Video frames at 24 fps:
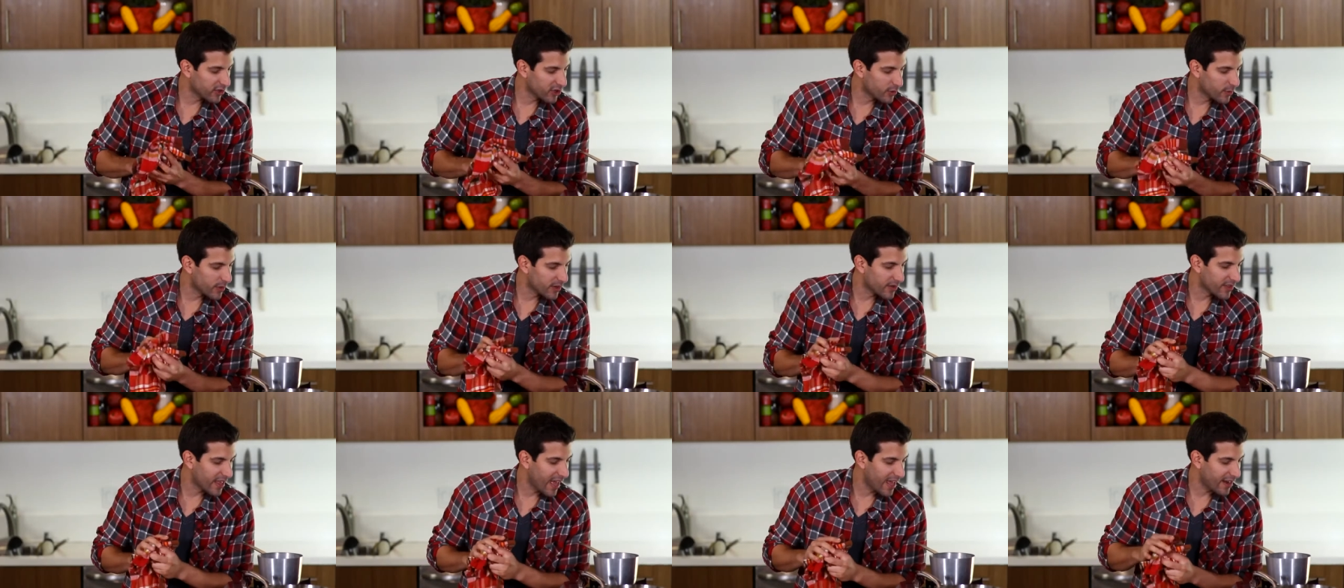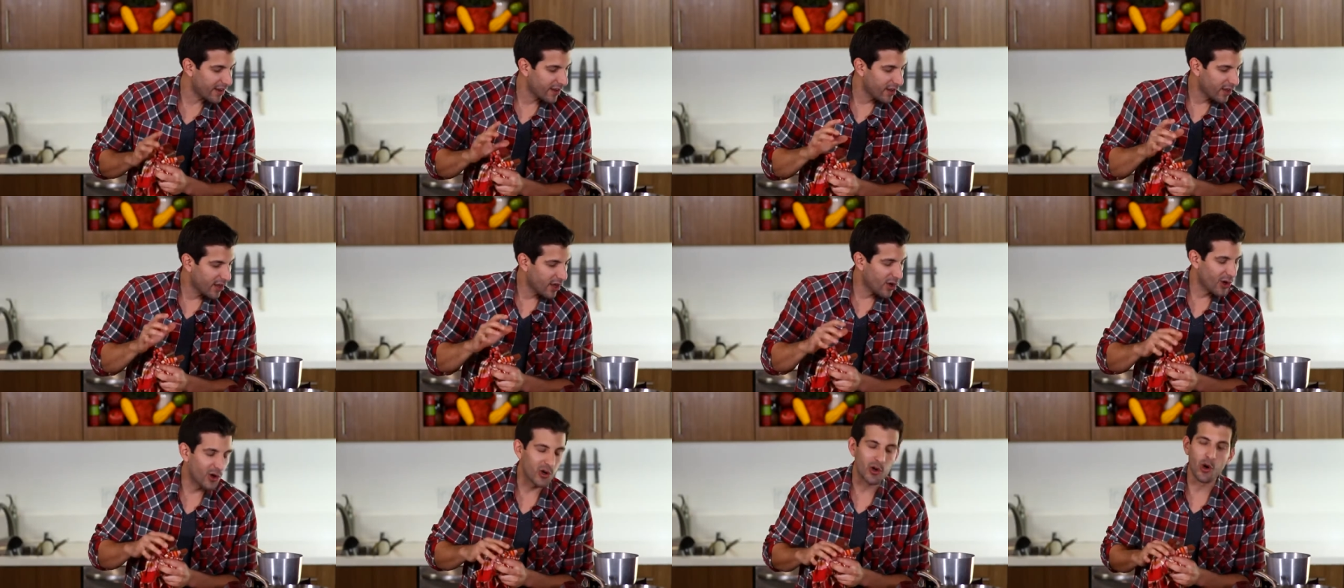little bit of that
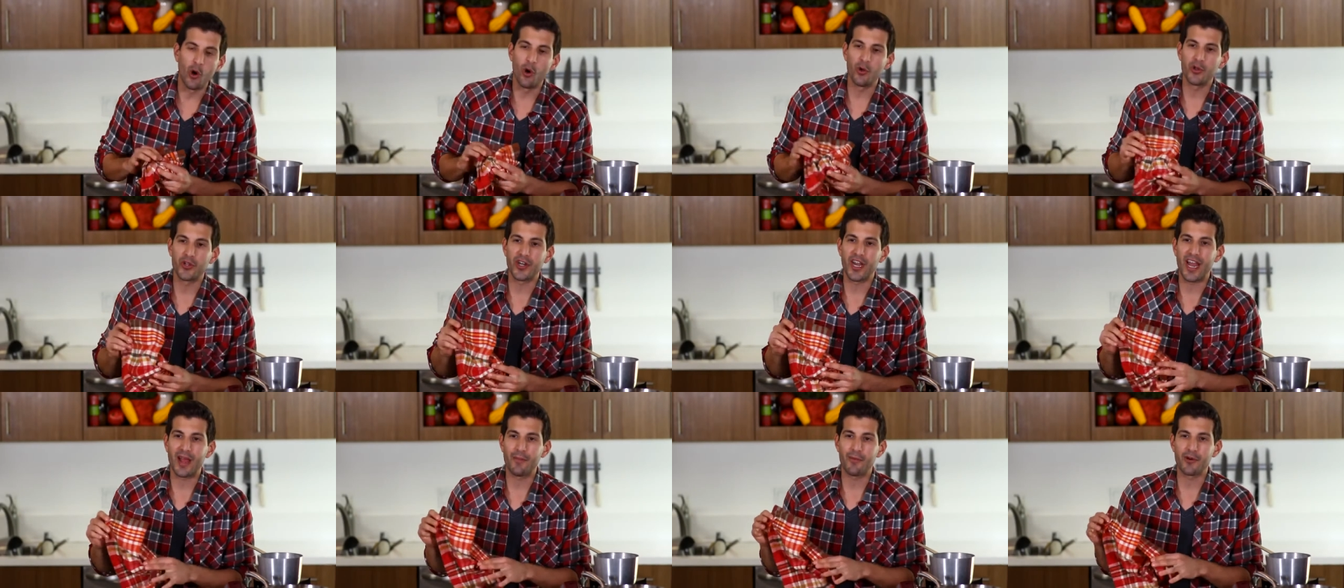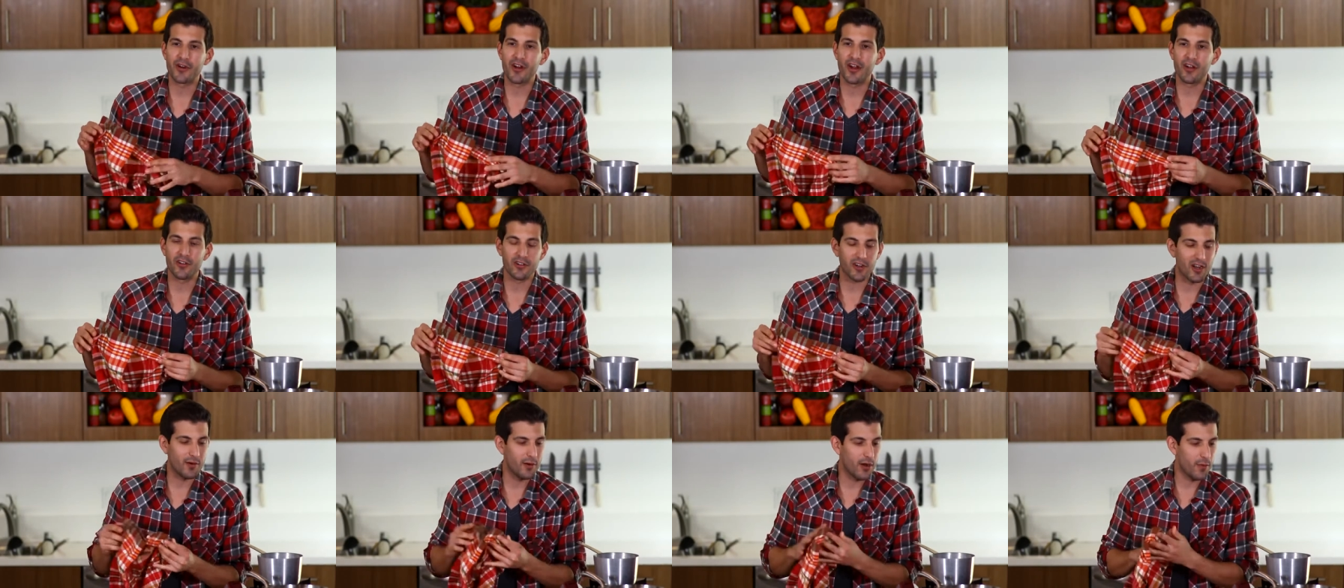golden amber
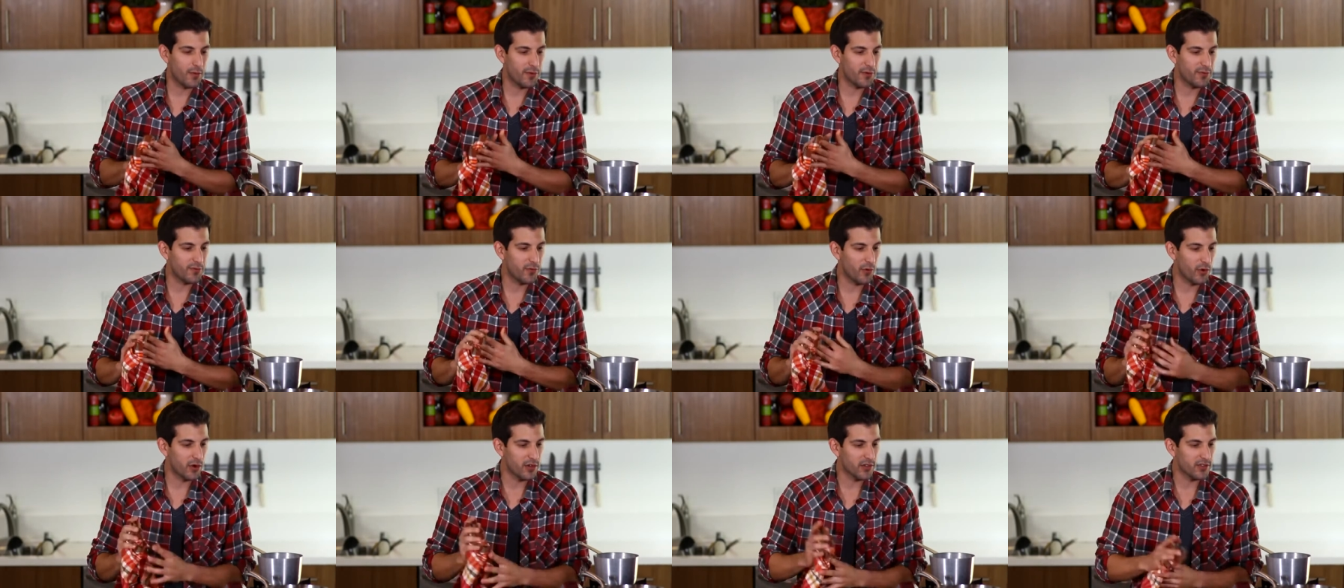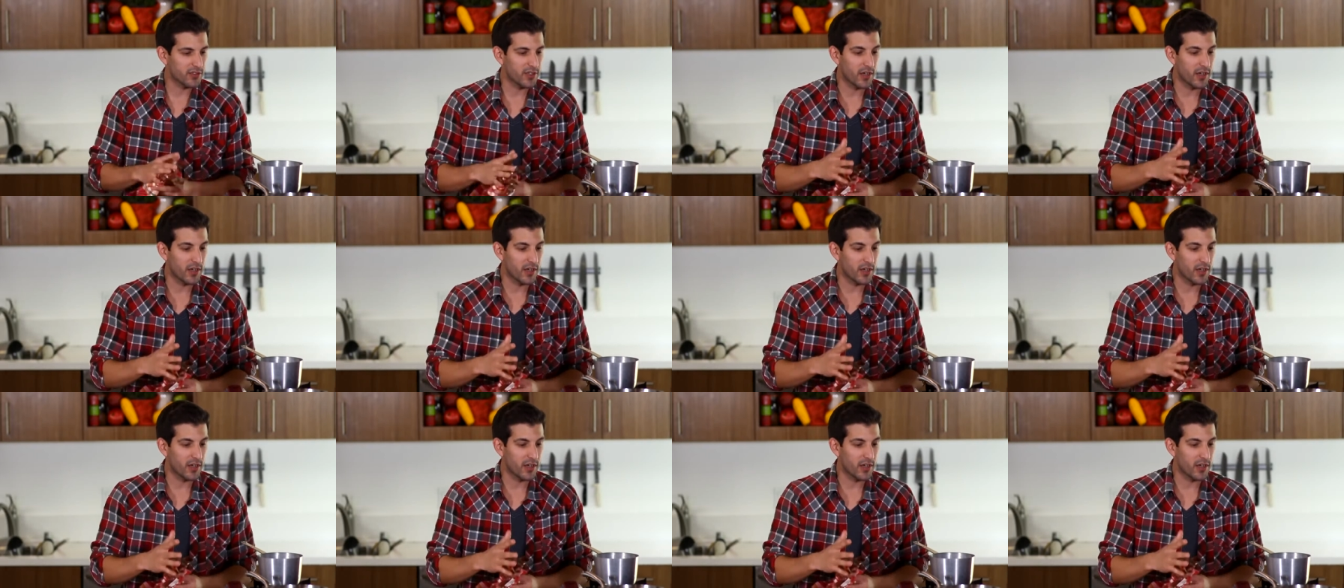color I'm hoping for,